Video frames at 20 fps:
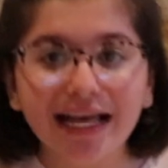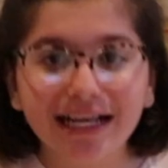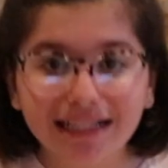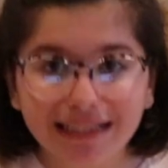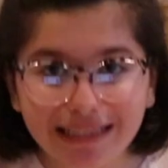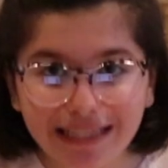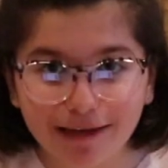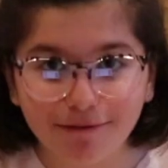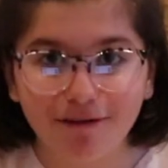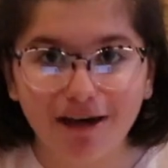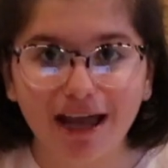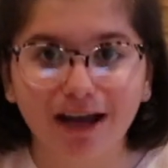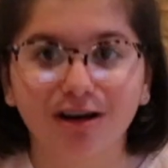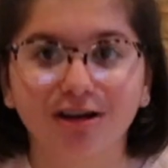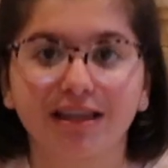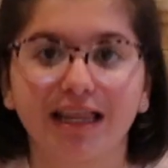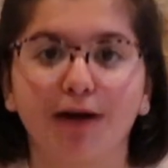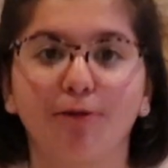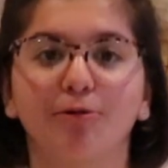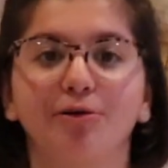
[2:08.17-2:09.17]

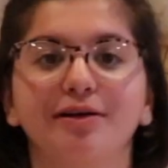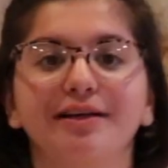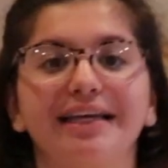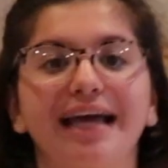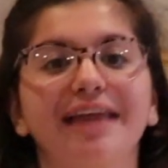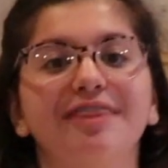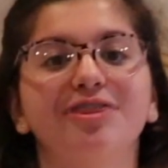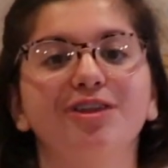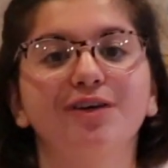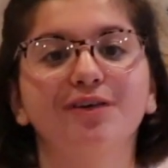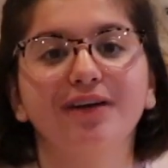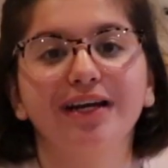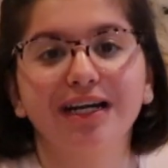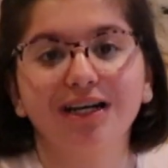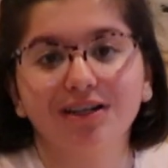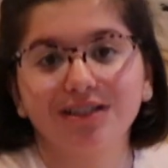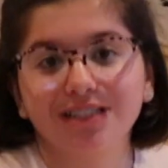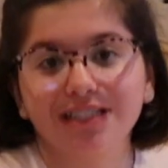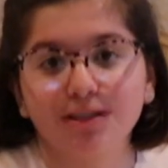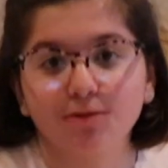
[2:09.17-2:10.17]
cliffhanger that will get the
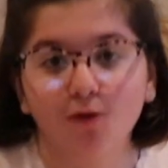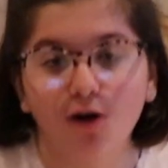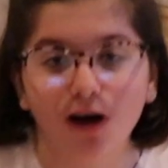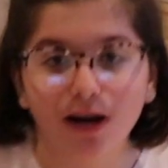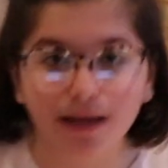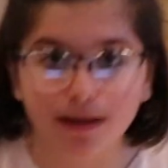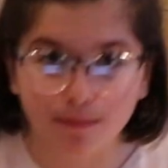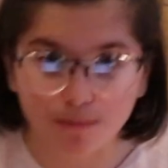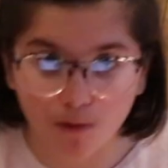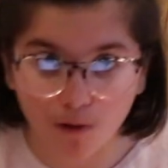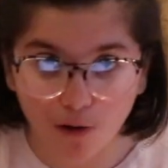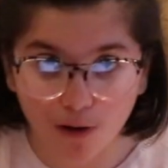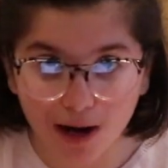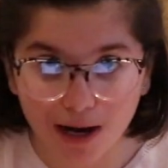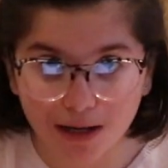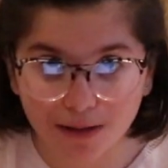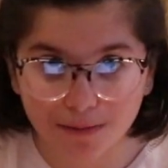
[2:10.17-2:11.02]
reader to wanting more.